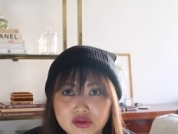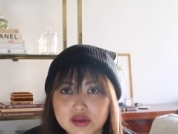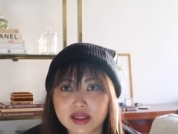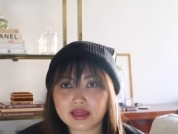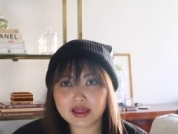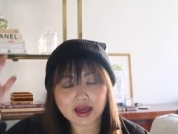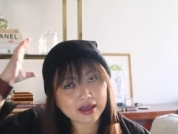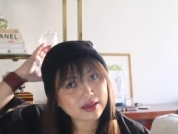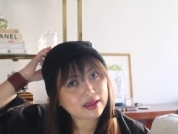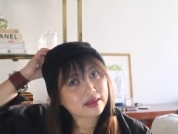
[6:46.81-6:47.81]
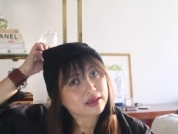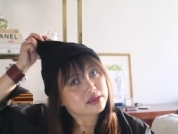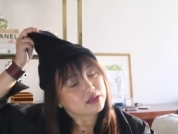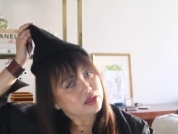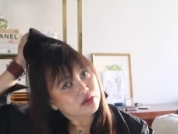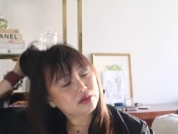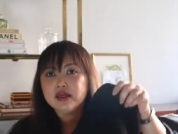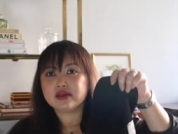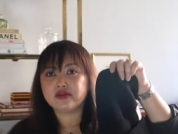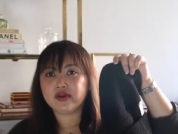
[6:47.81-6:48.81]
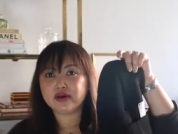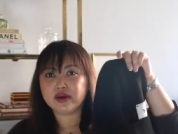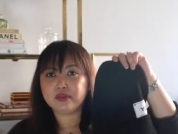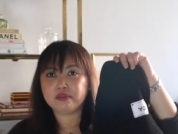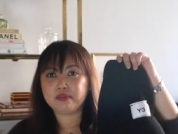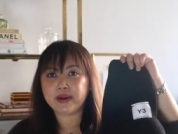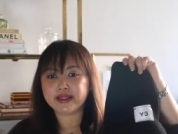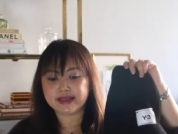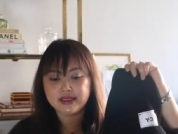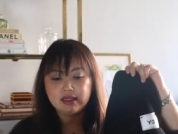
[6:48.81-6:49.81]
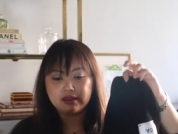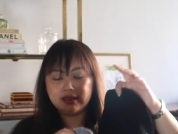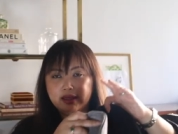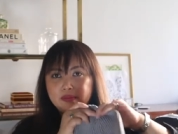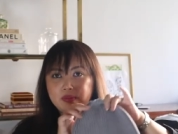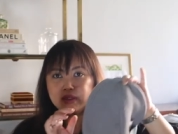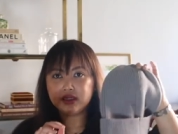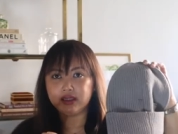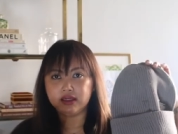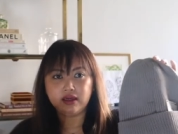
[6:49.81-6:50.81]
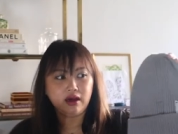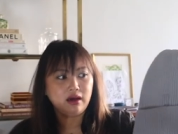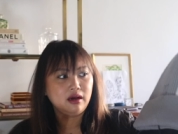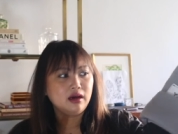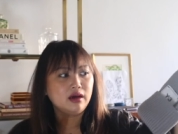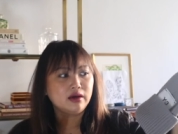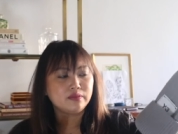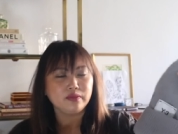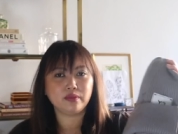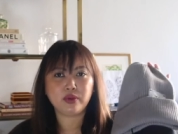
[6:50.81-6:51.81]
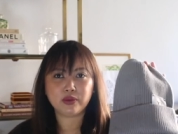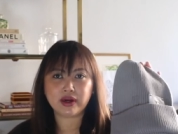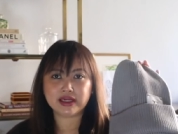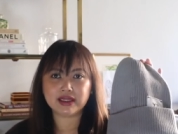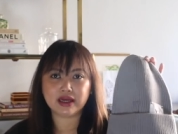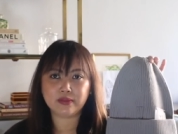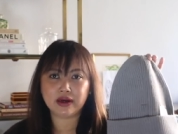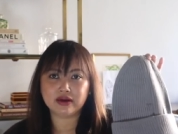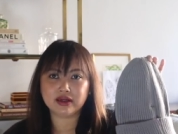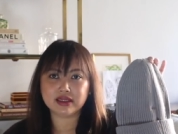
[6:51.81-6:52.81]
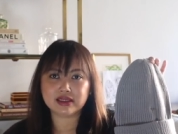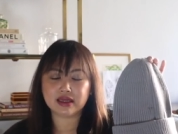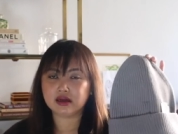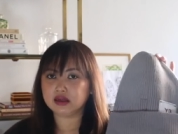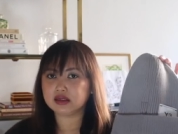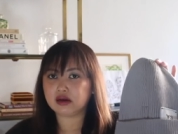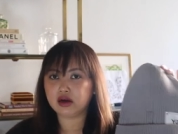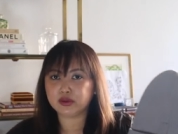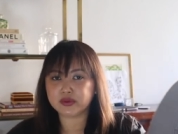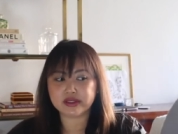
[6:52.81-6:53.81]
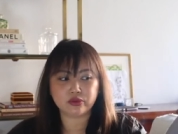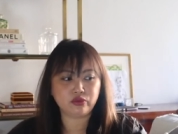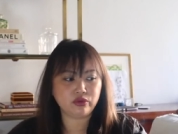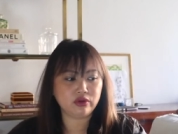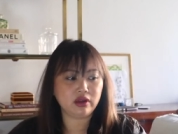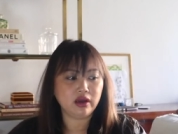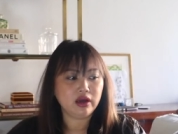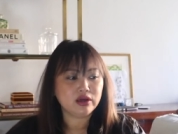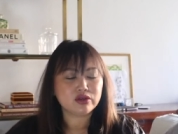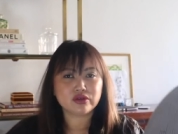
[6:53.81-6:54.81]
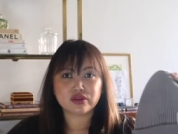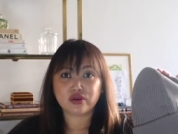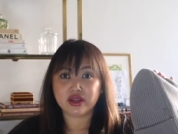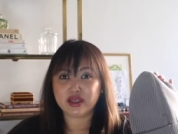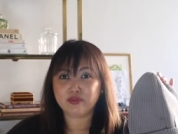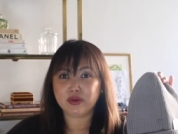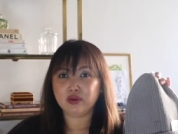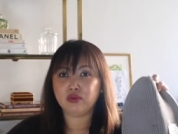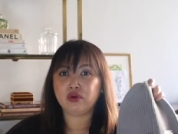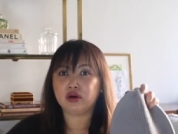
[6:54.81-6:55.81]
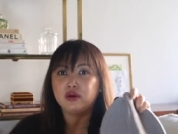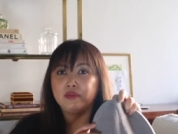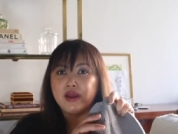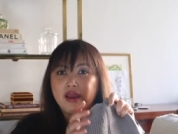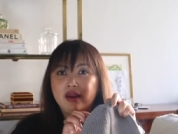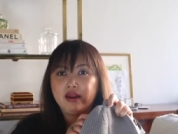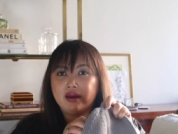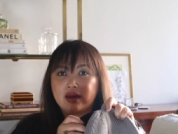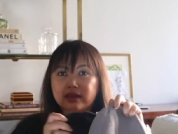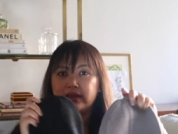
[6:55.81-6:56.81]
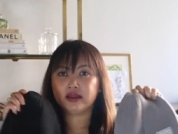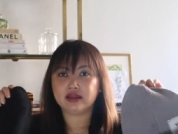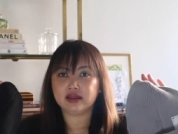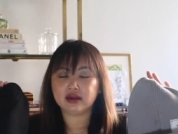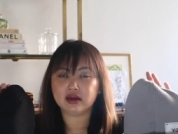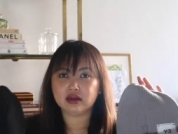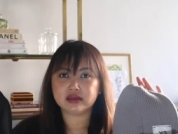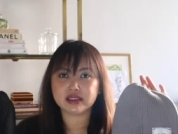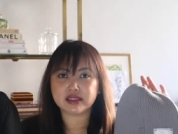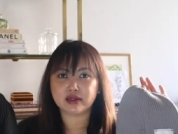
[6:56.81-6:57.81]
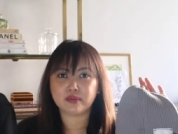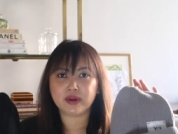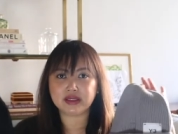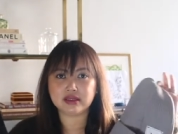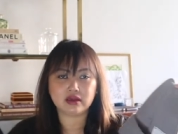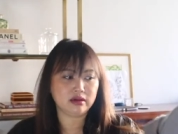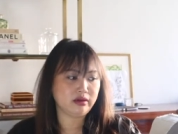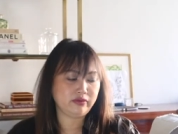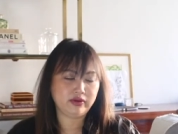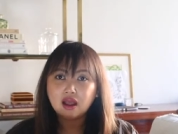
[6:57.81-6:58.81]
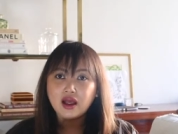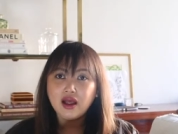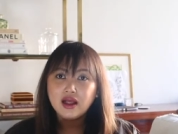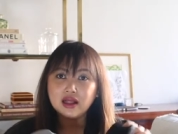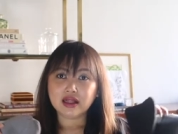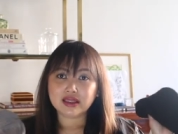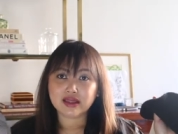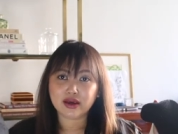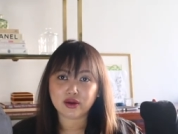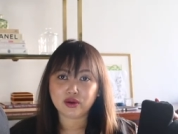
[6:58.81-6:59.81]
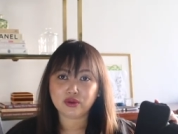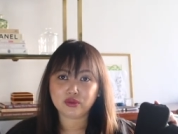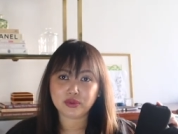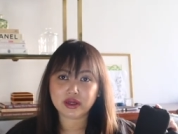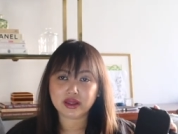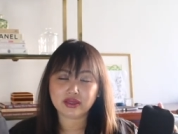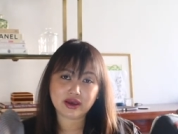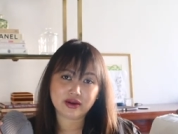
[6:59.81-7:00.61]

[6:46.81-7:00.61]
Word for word: goes like that i think it's cute it's a very basic like beanie um, but what i like about it is that it's 100 percent wool so it's going to keep me warm and i like that the colors are basic enough it they go with